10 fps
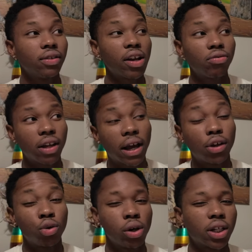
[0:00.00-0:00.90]
they don't think I
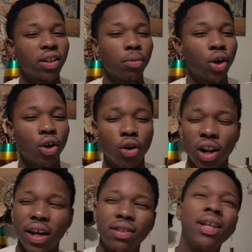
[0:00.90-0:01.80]
could do it because I'm a girl. Or
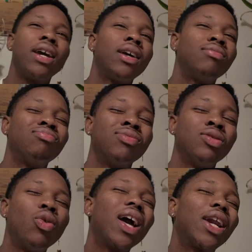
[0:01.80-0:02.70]
like, dang,
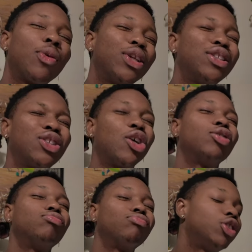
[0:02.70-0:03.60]
why I gotta wear this
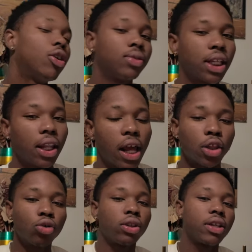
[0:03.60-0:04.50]
skirt? You know what I'm saying? Like,
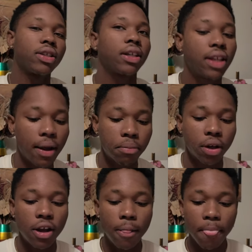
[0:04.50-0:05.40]
little things like that.
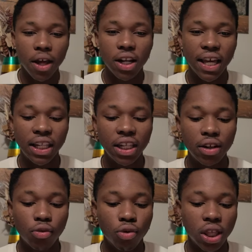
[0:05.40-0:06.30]
But it
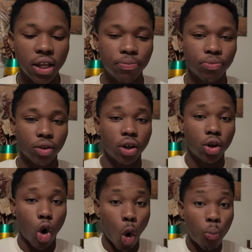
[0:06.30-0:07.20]
didn't really
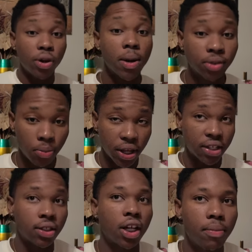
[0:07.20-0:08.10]
open up something
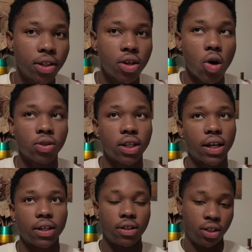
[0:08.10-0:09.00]
inside of me until I was
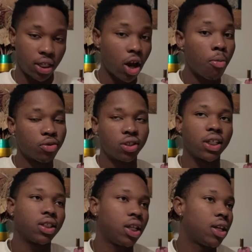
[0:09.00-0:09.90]
like almost
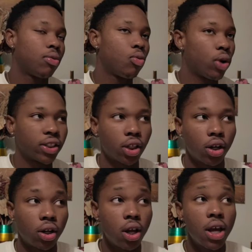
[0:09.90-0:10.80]
16 when I
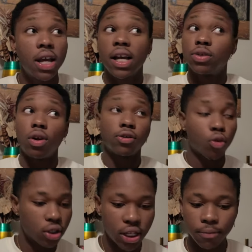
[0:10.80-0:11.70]
started. Because when I was
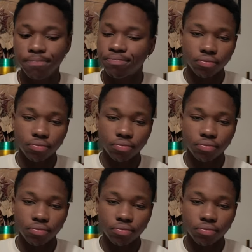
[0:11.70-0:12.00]
14,